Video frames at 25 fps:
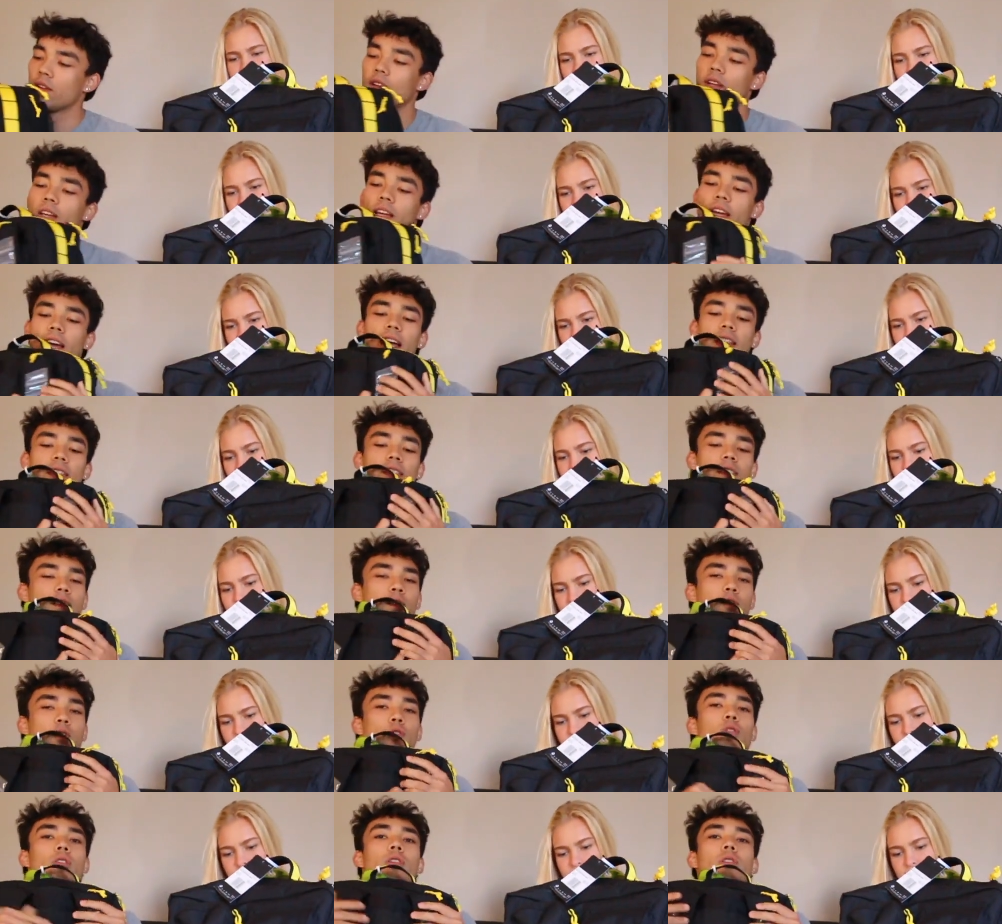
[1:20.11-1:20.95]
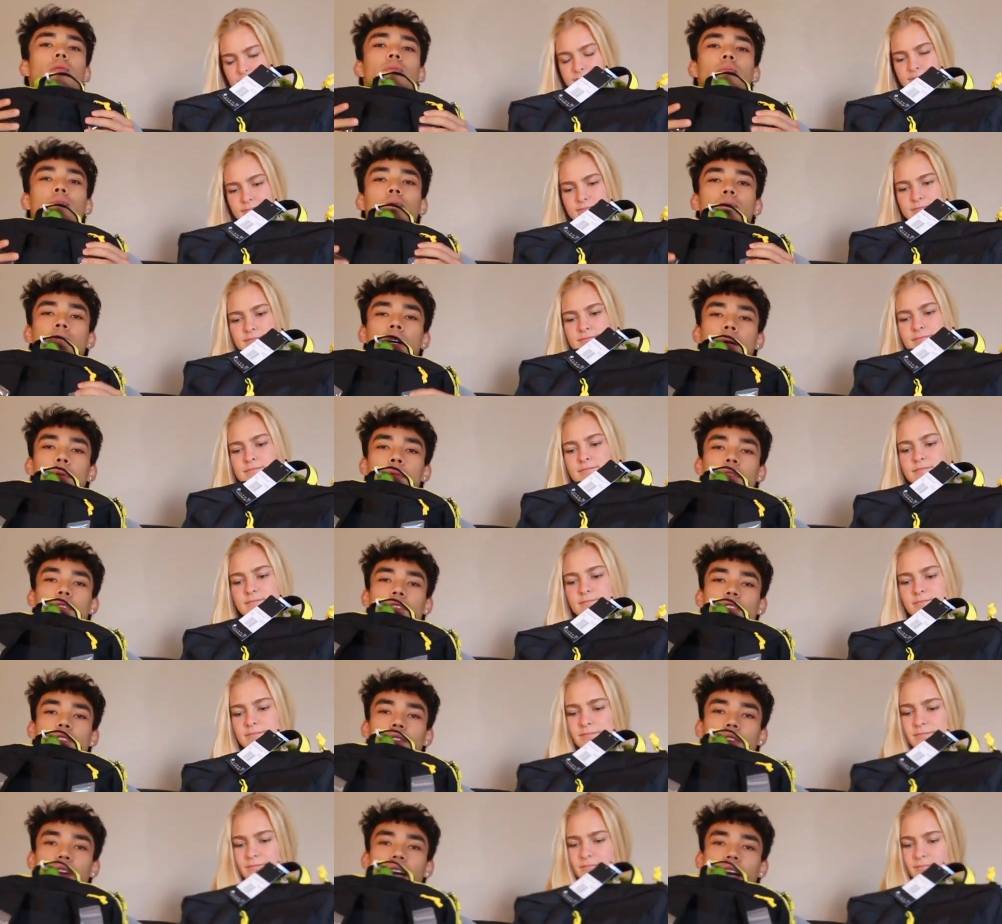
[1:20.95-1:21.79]
Speaker 1: We got the cool
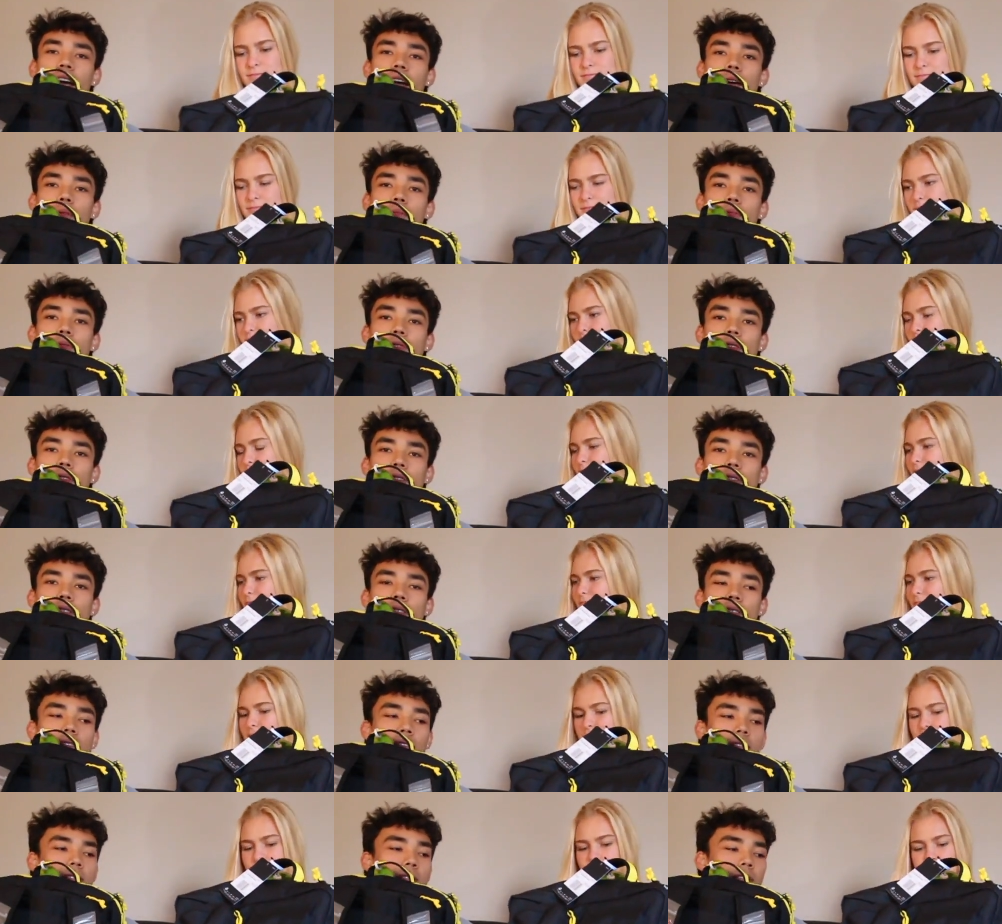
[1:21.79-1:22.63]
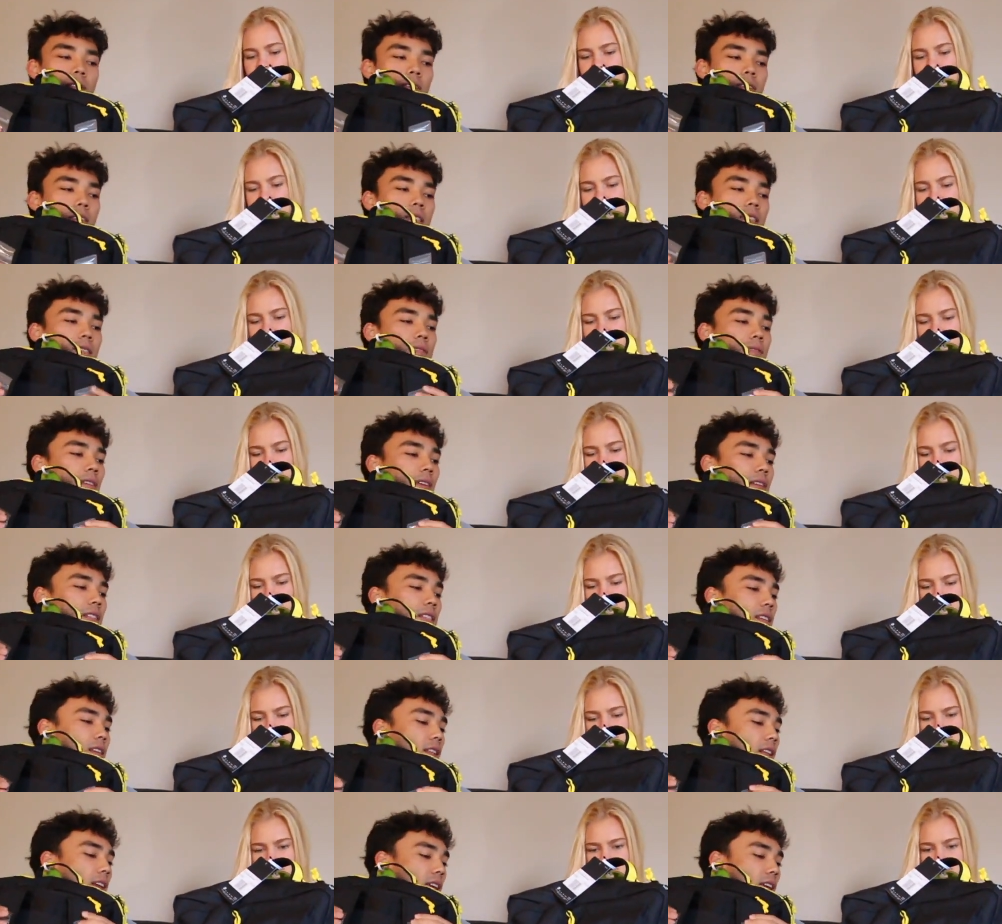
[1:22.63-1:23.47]
bubble straps. They're
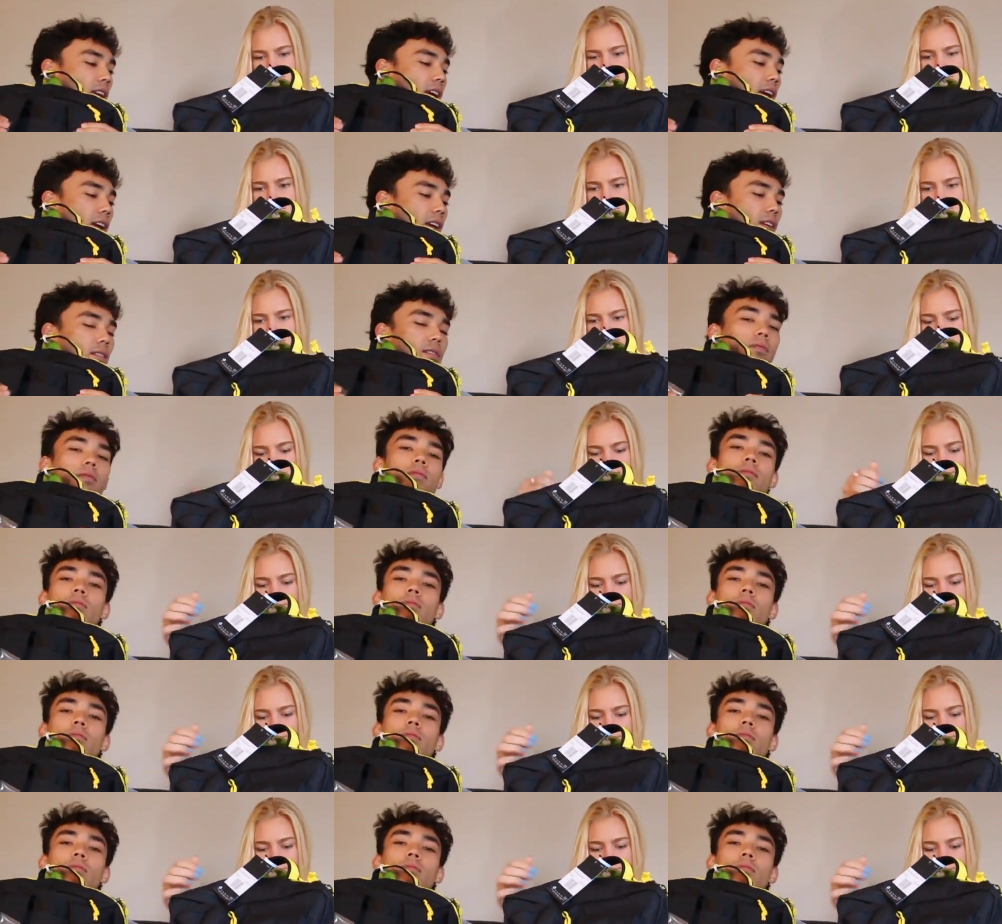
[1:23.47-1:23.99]
fun to look at